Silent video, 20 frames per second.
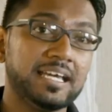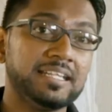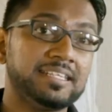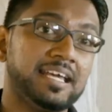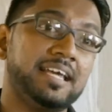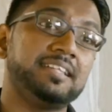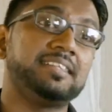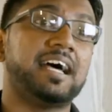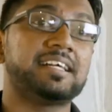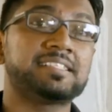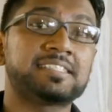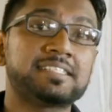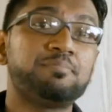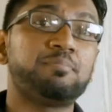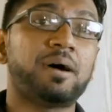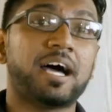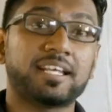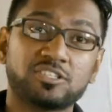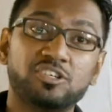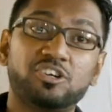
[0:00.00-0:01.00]
then that's a
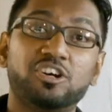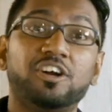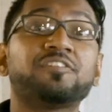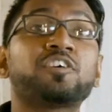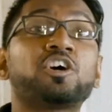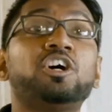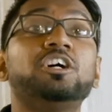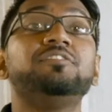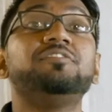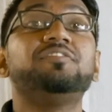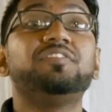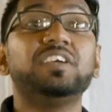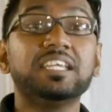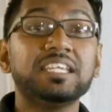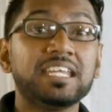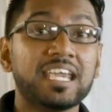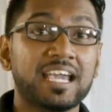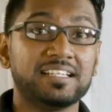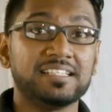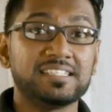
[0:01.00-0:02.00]
matter of
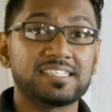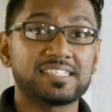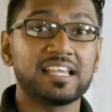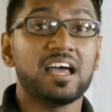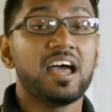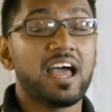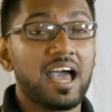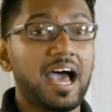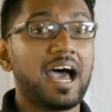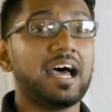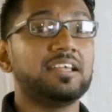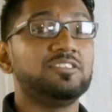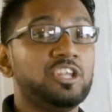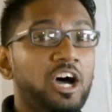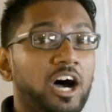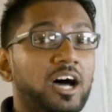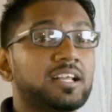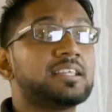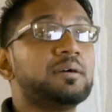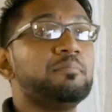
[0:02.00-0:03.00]
convenience and
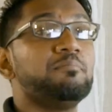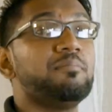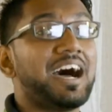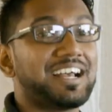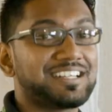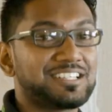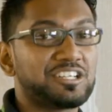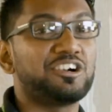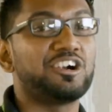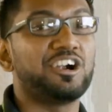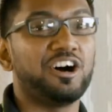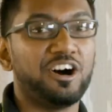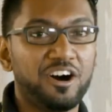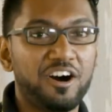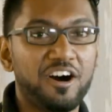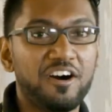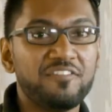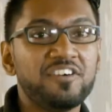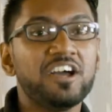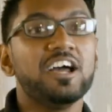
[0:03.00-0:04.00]
not a matter
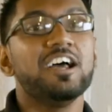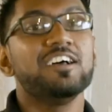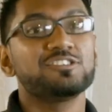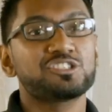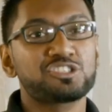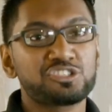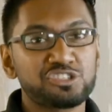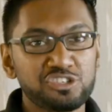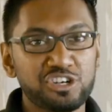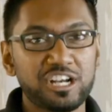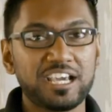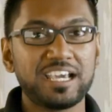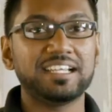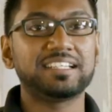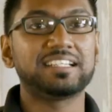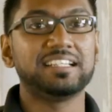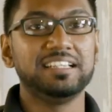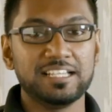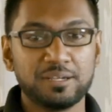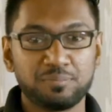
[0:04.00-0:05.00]
of trade
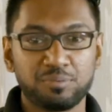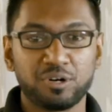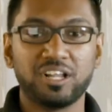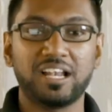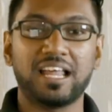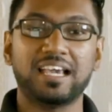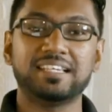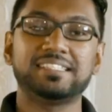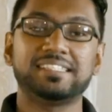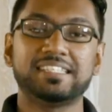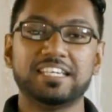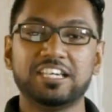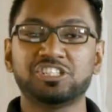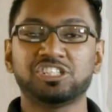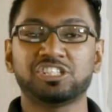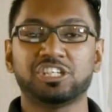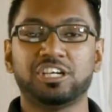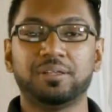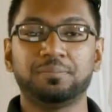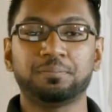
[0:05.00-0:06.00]

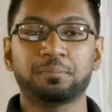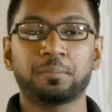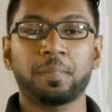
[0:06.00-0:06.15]
liberalization.